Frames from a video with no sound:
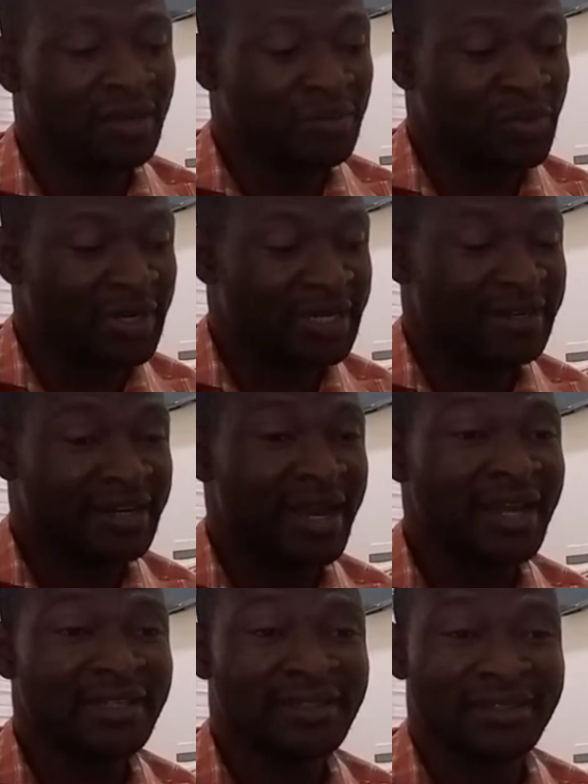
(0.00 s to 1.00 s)
But in
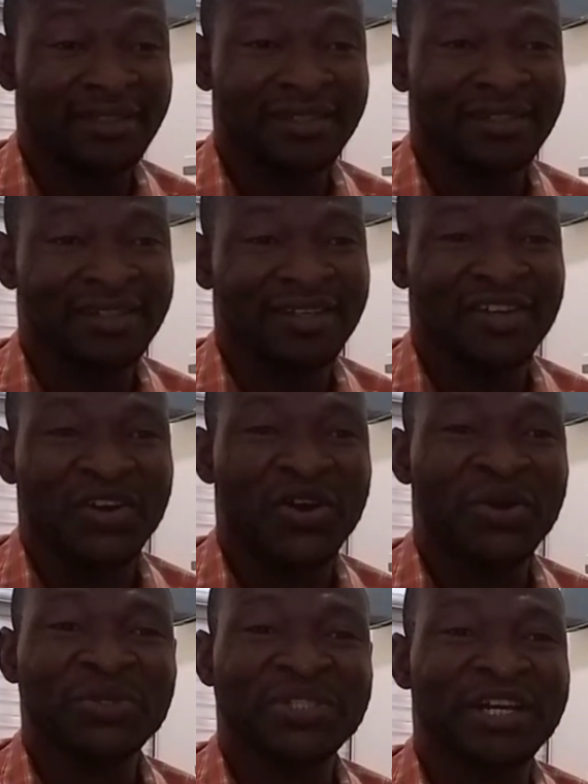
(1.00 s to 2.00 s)
reality,
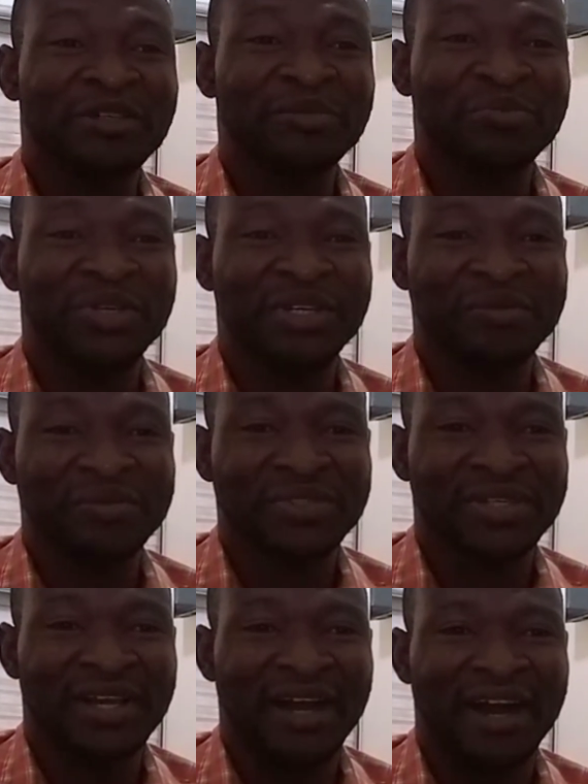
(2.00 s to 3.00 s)
all sound
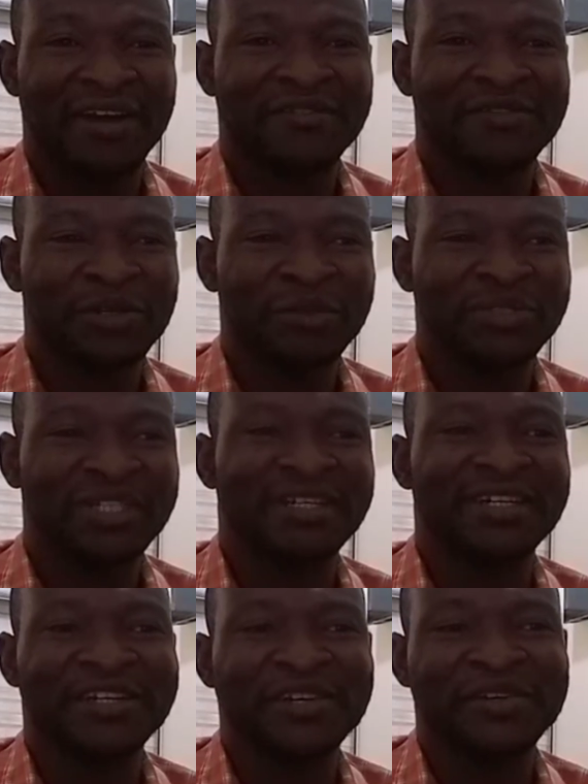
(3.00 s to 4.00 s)
beams have some
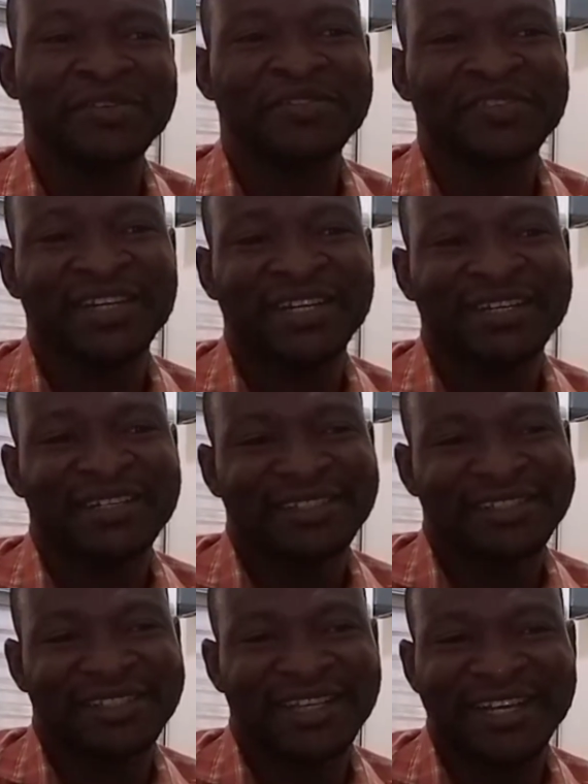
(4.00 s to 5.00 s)
degree of
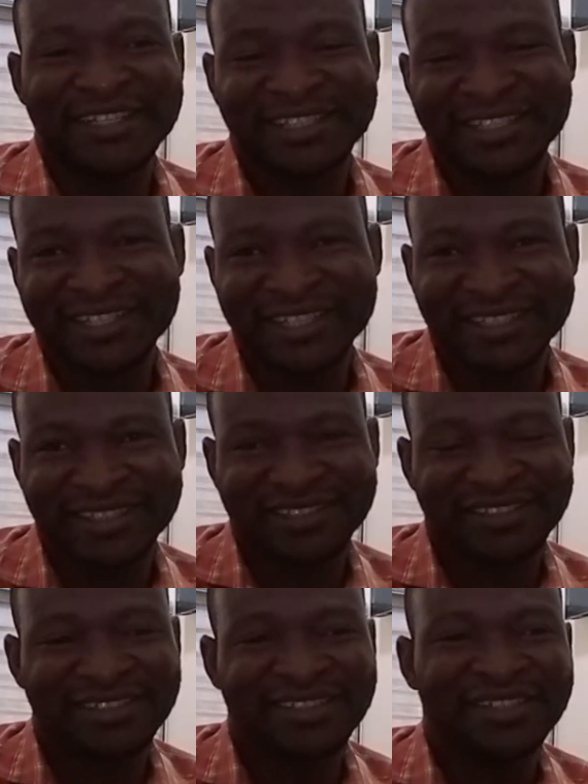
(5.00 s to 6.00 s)
slice
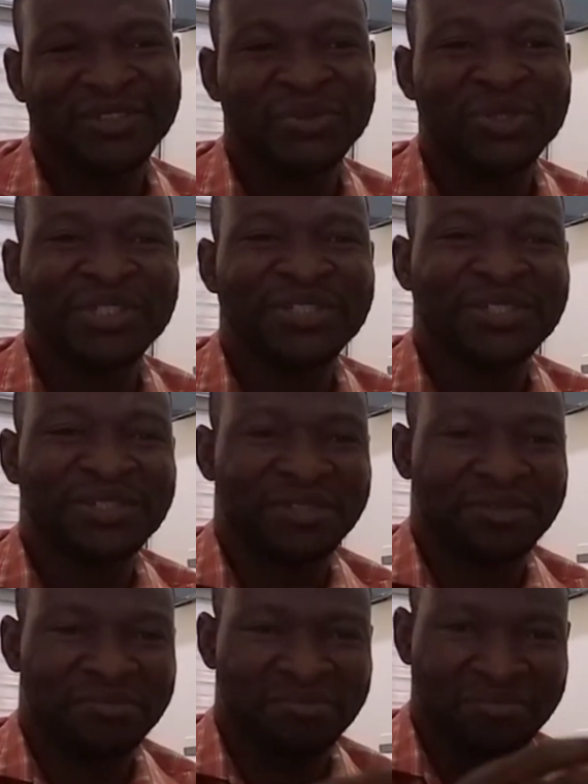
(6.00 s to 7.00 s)
thickness, which
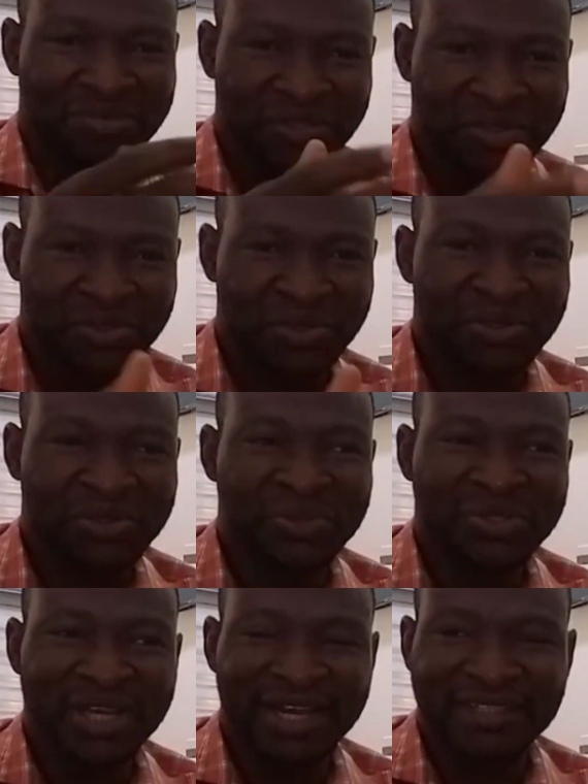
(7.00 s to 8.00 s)

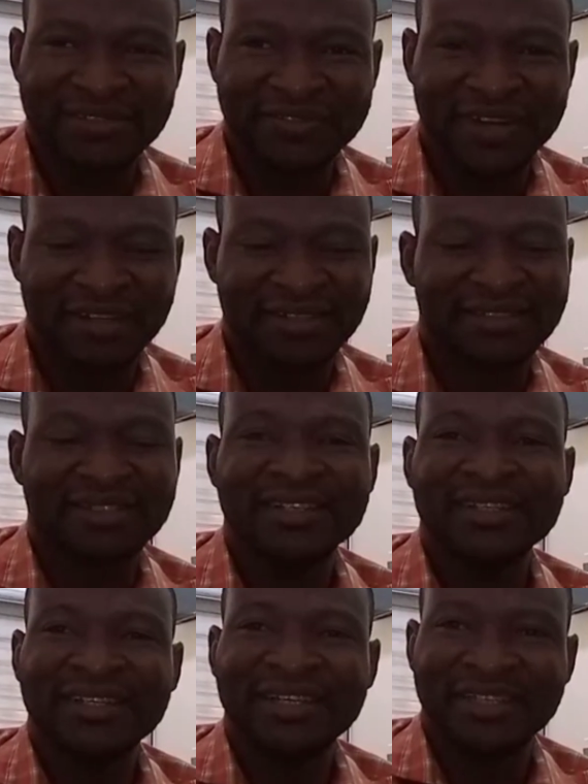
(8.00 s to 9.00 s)
introduce artifacts
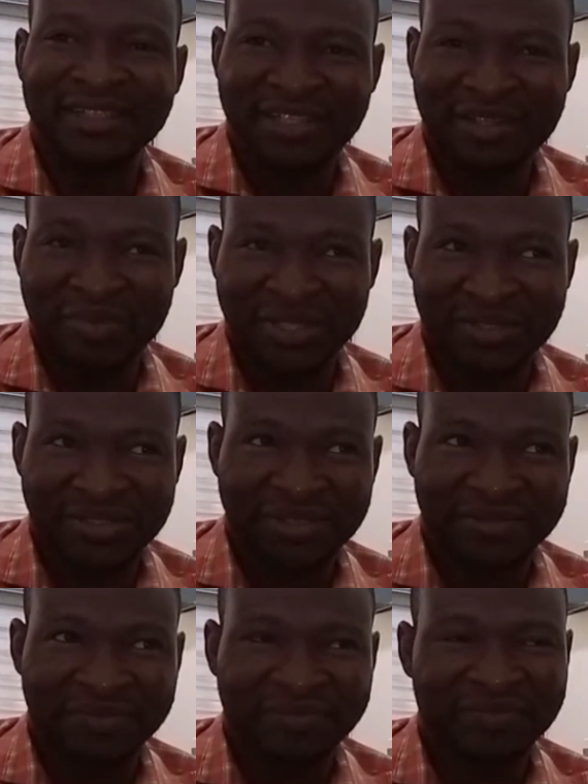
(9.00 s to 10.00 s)
in the
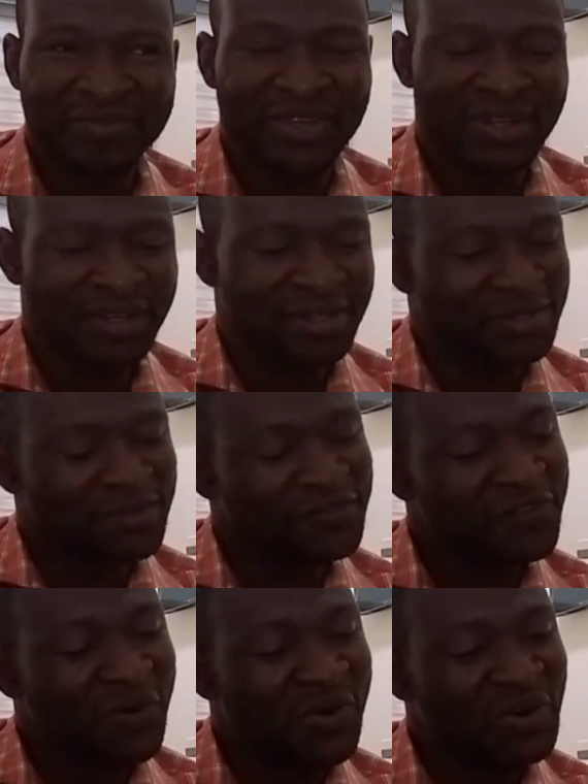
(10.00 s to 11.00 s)
image. So
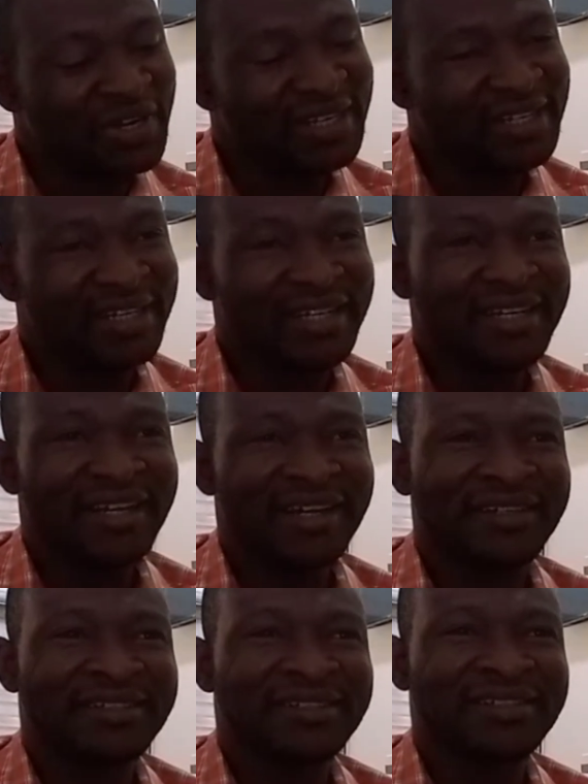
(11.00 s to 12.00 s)
for
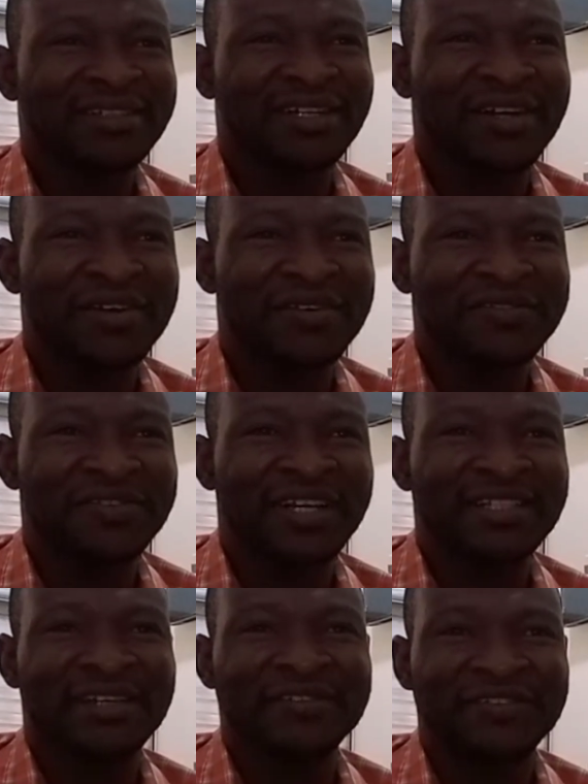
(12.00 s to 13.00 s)
linear,
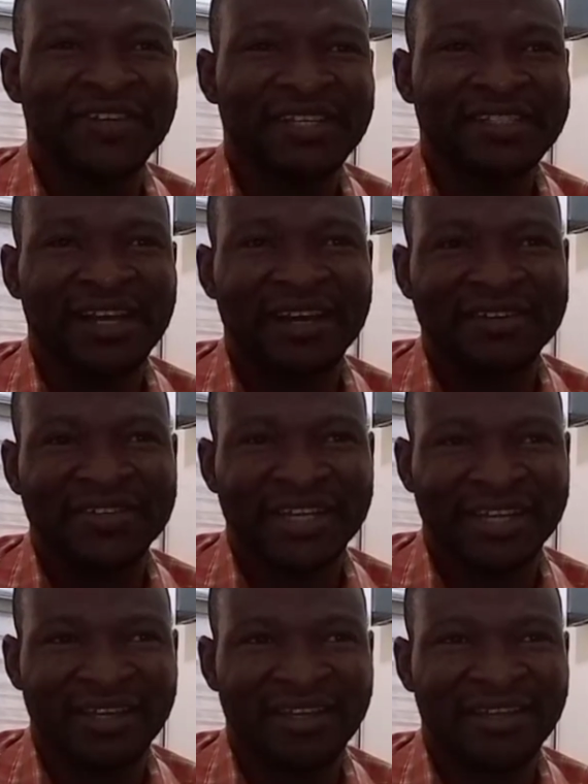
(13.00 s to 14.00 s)
convex, and phase
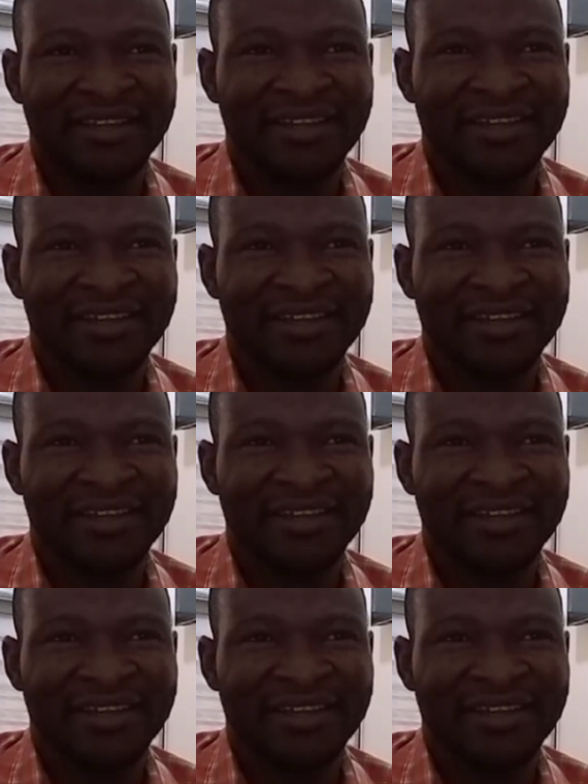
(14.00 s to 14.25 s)
array,